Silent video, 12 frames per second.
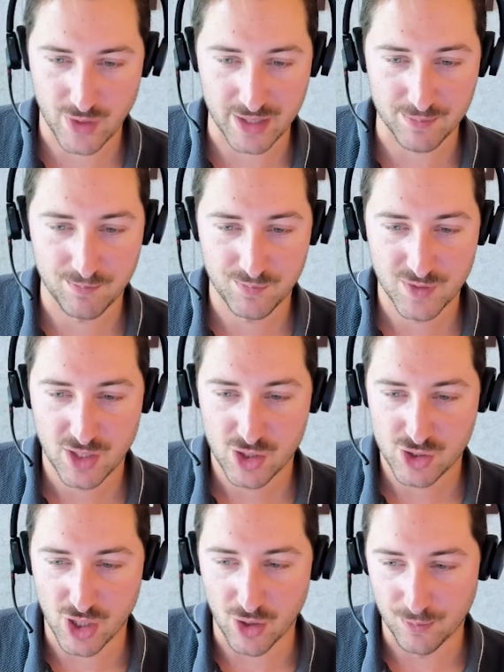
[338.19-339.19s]
right?
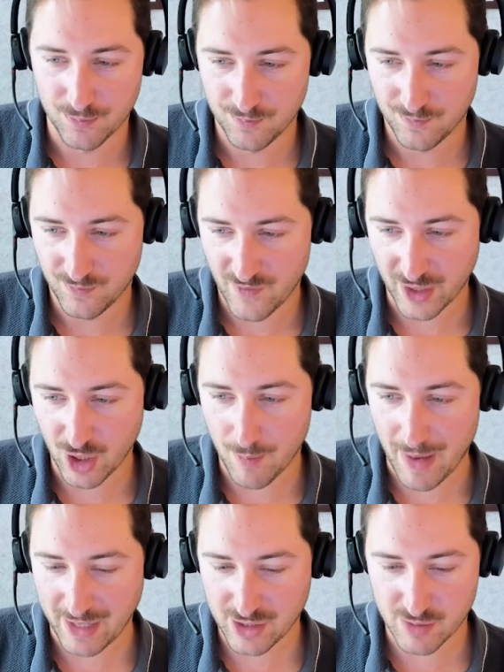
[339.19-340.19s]
So if I go
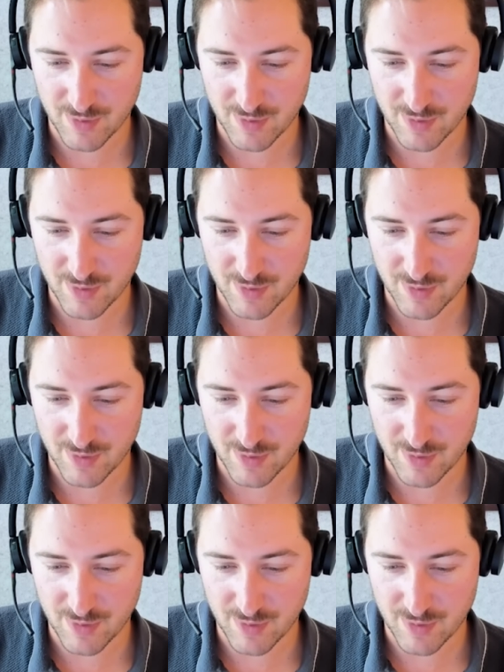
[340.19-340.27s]
back to